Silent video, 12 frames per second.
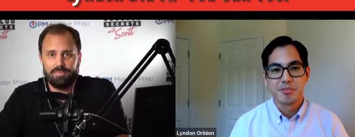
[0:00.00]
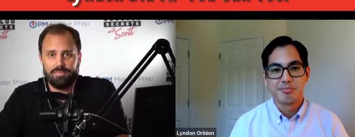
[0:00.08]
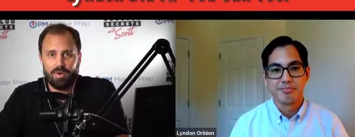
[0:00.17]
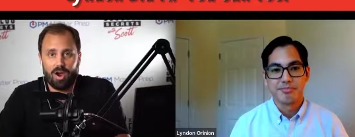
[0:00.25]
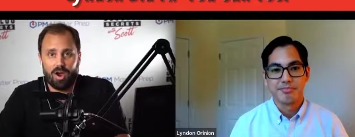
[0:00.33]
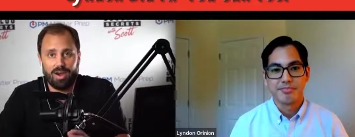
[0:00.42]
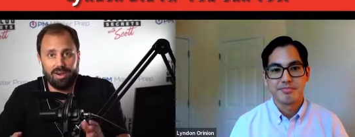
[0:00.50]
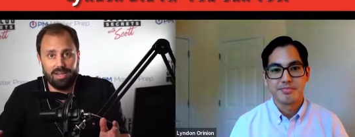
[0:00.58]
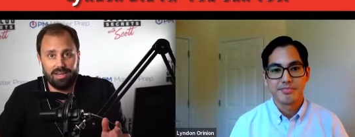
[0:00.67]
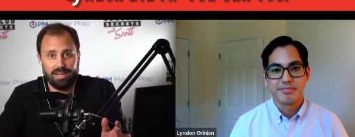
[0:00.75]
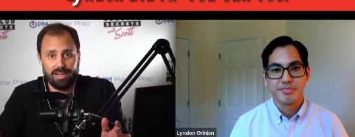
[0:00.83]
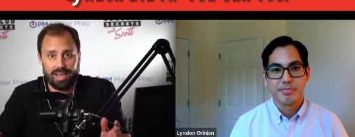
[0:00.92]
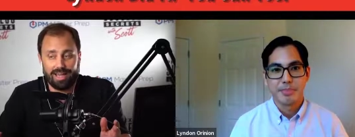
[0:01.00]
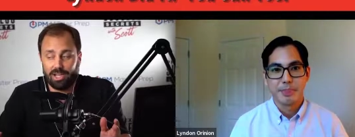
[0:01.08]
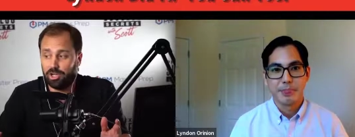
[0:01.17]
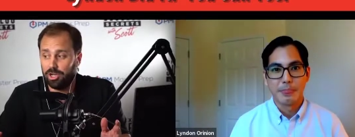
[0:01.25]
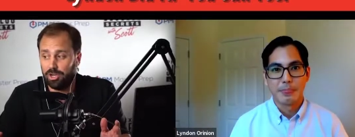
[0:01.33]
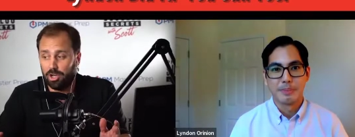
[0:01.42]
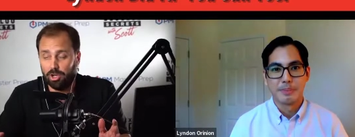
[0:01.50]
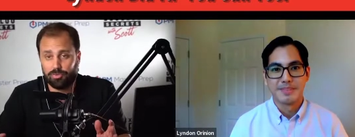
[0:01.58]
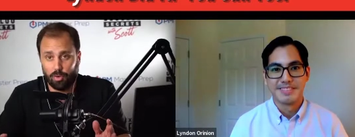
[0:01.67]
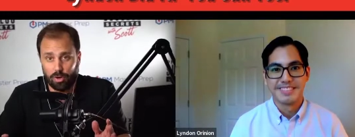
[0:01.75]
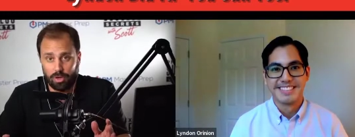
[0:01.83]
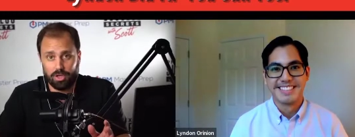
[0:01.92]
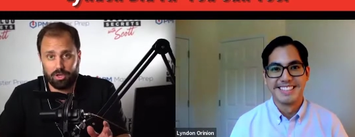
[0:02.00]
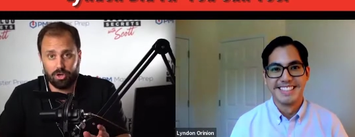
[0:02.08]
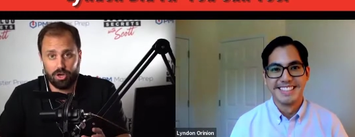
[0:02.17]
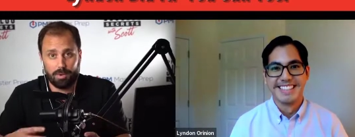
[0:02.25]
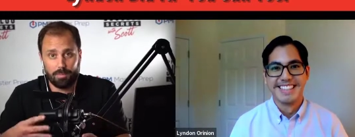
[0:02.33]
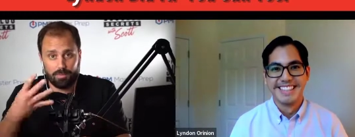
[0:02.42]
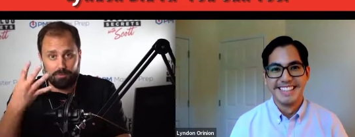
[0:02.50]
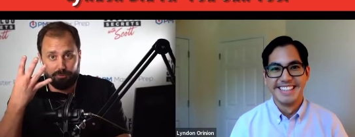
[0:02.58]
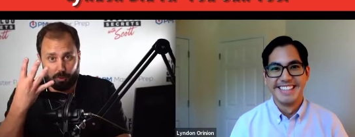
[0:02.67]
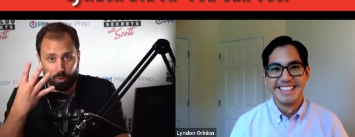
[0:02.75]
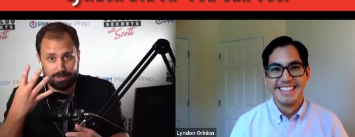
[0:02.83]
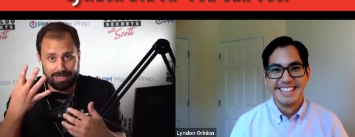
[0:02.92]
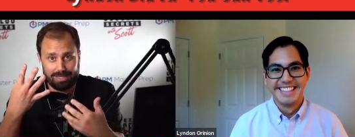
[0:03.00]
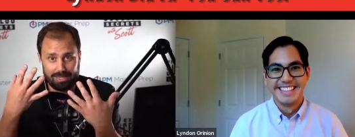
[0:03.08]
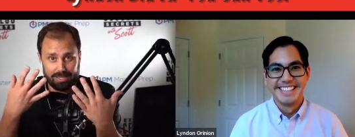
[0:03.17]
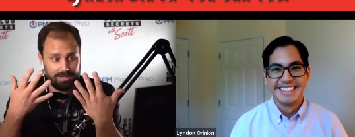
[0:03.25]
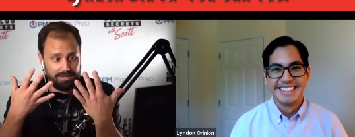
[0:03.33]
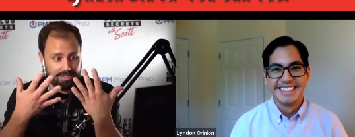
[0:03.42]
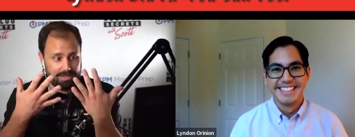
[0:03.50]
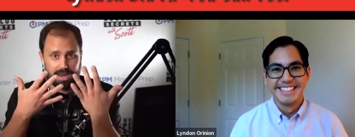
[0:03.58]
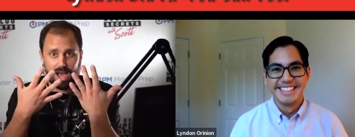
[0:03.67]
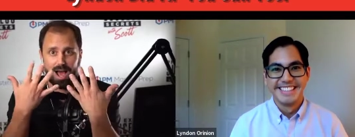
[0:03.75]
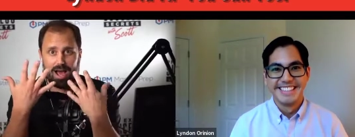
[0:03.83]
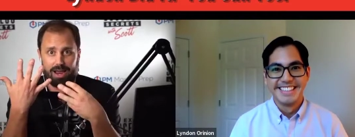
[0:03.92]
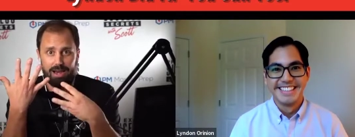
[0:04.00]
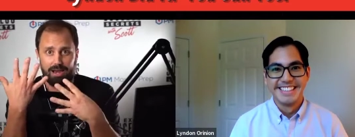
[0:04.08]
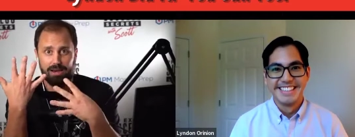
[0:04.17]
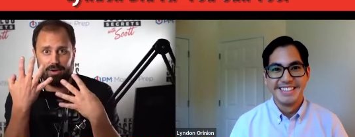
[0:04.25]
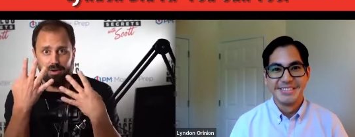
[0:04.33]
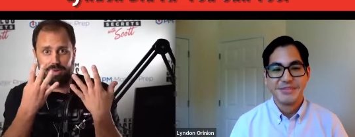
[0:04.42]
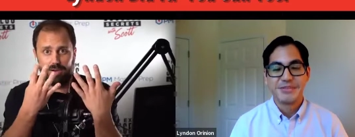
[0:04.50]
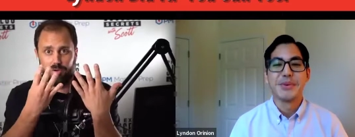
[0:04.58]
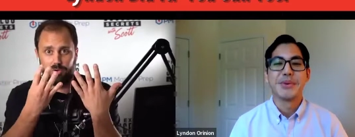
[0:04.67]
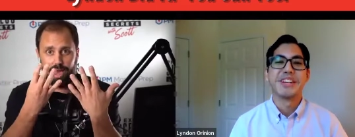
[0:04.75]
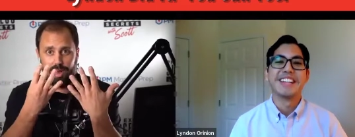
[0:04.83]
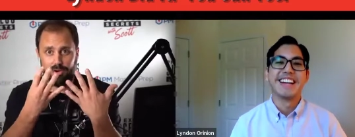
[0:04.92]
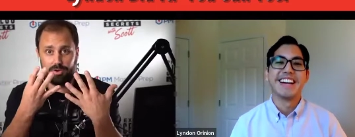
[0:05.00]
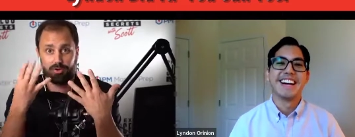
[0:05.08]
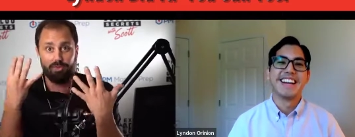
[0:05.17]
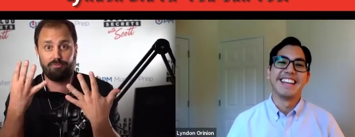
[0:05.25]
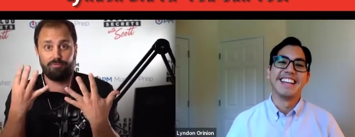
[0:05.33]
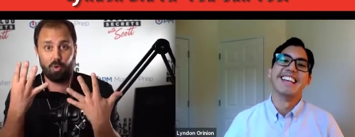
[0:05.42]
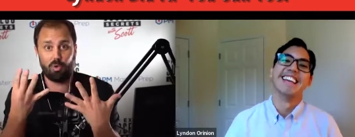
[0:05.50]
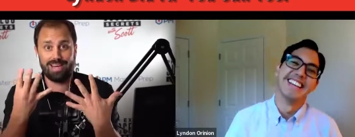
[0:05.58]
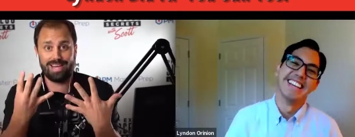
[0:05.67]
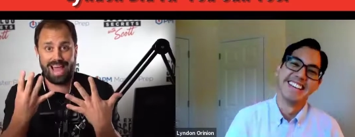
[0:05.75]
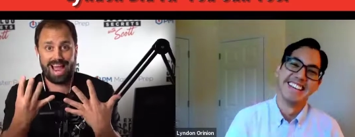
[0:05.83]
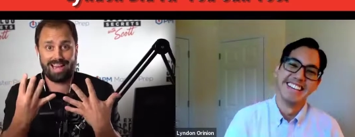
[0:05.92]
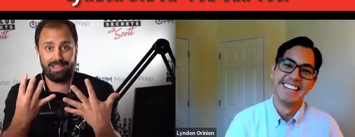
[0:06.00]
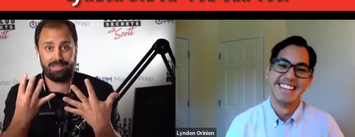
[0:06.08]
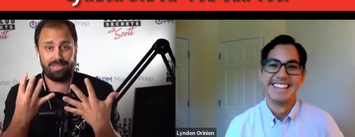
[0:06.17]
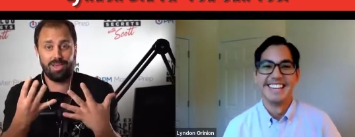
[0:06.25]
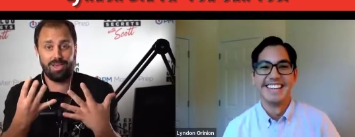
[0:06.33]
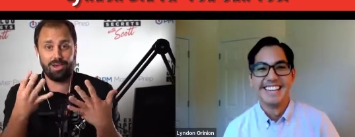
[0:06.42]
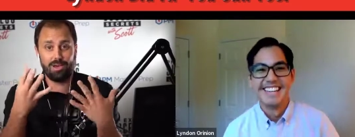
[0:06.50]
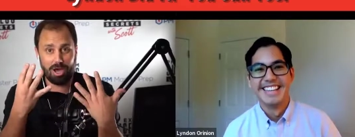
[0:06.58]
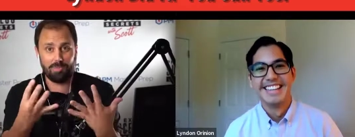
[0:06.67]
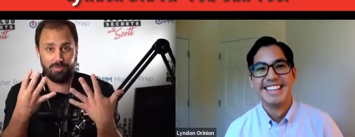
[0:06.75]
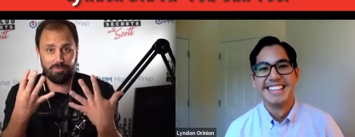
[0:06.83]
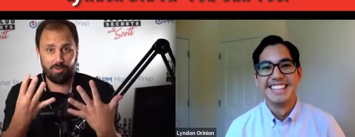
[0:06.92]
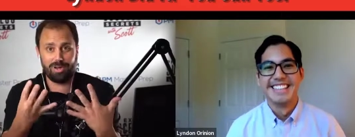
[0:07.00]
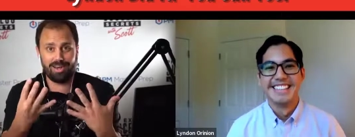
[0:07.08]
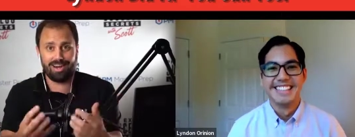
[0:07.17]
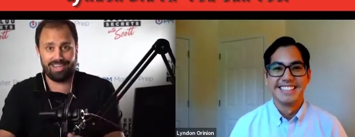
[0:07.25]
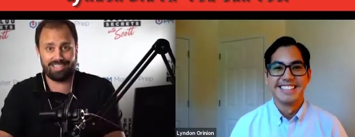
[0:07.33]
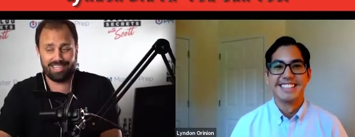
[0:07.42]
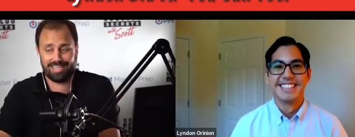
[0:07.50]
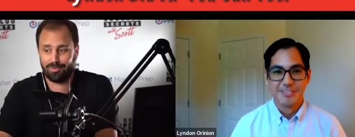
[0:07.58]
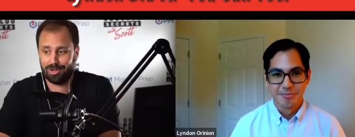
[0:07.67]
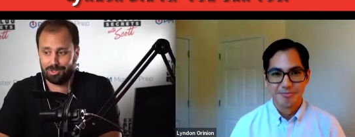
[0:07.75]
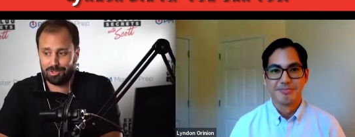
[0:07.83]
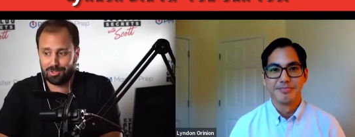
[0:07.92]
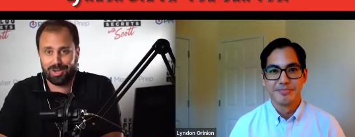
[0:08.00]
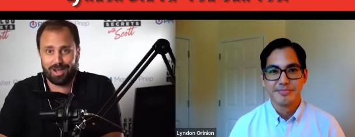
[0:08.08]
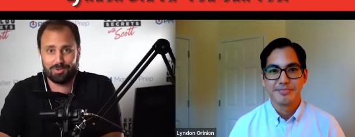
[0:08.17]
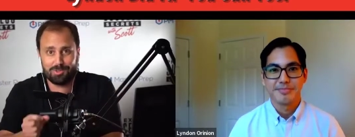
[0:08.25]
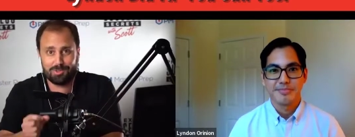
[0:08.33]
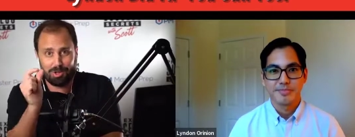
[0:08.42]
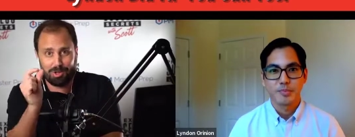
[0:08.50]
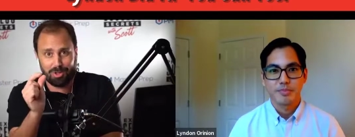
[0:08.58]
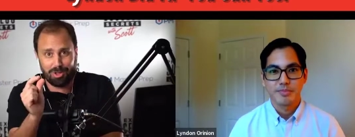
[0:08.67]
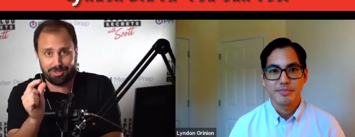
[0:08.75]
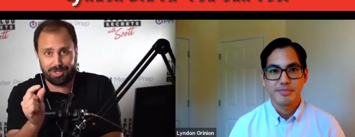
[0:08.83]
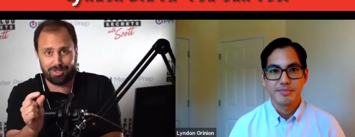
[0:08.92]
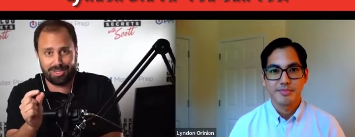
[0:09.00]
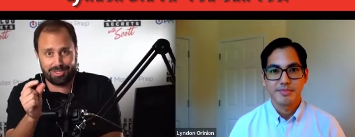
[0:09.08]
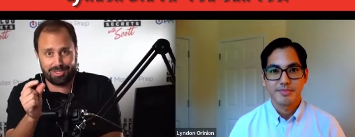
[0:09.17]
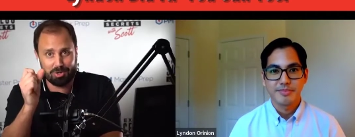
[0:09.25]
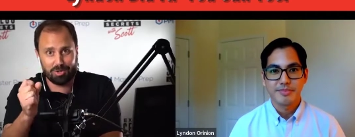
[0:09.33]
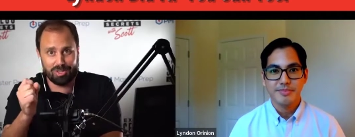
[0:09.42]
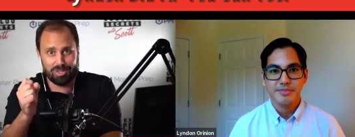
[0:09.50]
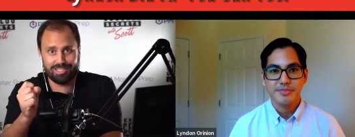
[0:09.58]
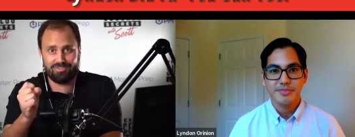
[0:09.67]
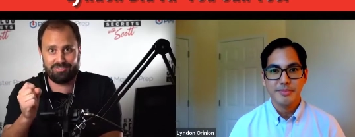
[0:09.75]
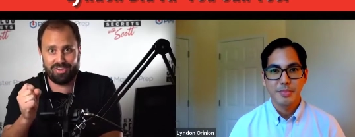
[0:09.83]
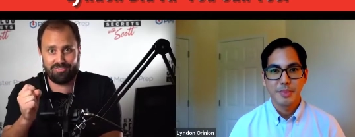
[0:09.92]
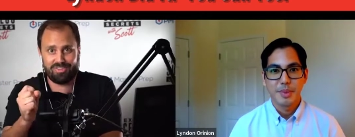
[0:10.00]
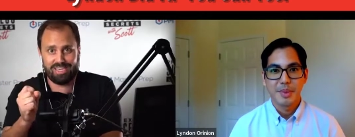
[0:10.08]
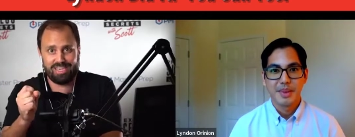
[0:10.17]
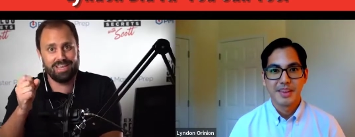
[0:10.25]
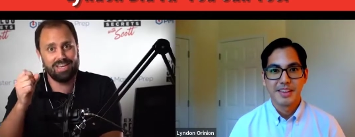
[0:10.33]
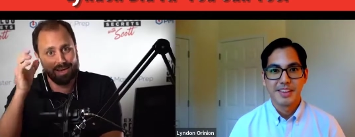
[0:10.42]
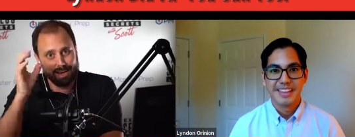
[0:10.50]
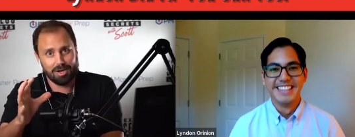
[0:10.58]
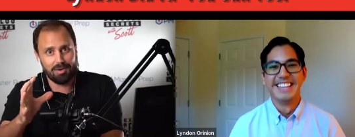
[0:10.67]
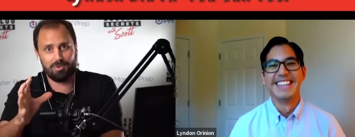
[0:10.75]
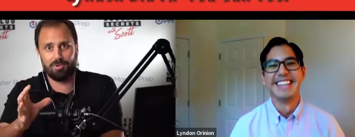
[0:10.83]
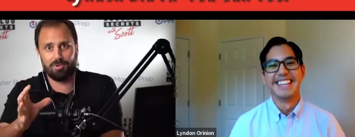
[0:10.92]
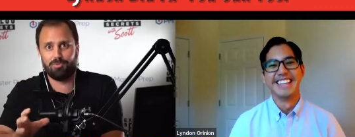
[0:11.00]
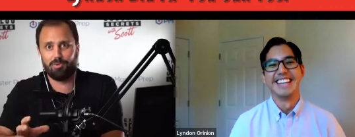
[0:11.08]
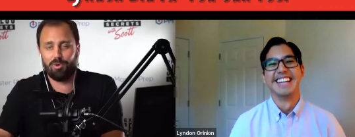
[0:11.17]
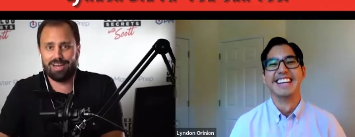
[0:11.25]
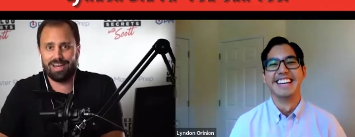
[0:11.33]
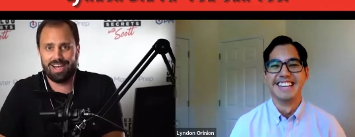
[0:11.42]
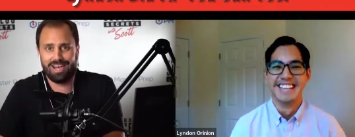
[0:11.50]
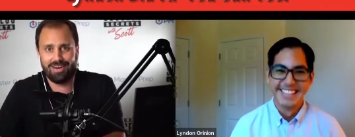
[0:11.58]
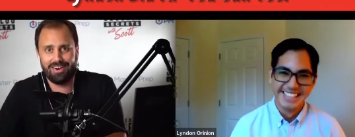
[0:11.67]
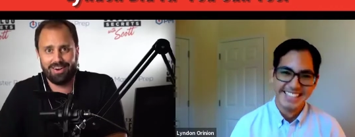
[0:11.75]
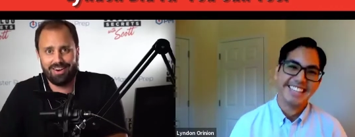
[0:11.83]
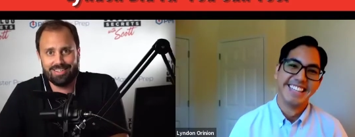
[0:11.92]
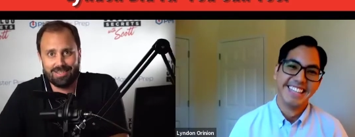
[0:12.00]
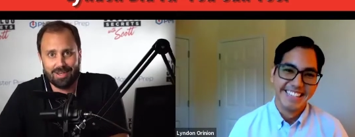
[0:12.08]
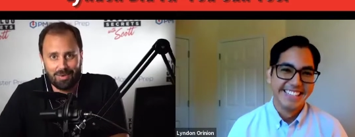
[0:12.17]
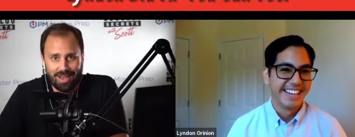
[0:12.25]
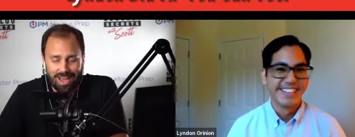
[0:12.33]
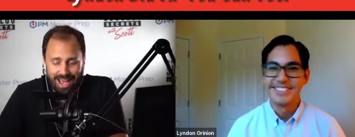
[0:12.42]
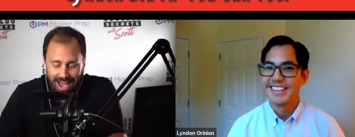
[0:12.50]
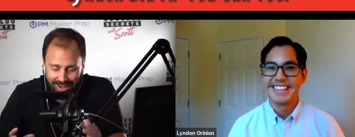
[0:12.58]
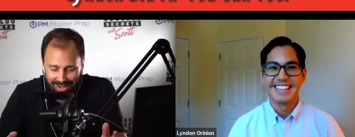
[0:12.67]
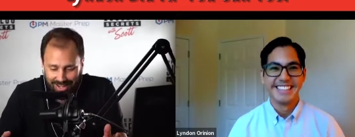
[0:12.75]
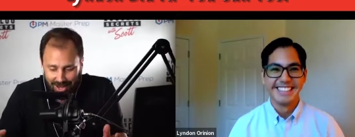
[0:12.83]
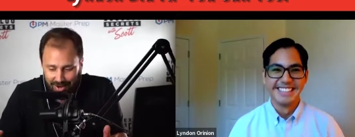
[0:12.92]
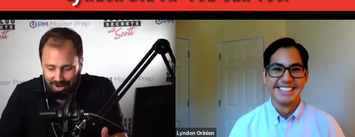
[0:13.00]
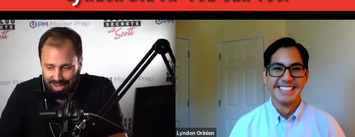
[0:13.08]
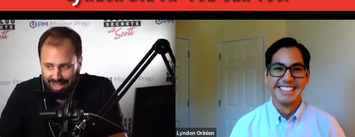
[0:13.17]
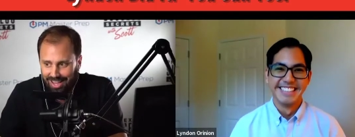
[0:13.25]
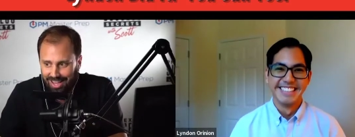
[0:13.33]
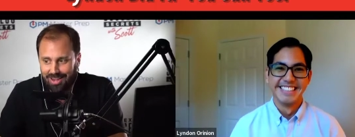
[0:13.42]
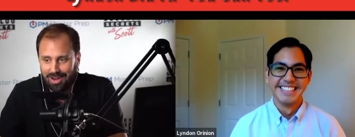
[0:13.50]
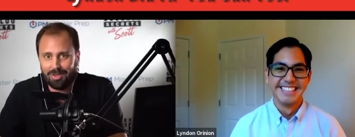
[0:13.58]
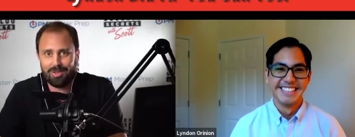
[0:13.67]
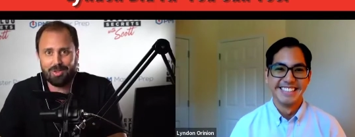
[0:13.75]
Speaker 1: All right, Lyndon, I got good news for you. You're number 49. I don't know how to do nine. 49. 49th, number 49 accelerator student. I was so close. I was like, dude, Lyndon's 50. you're 49. All right. So how did it go it. today? I know that you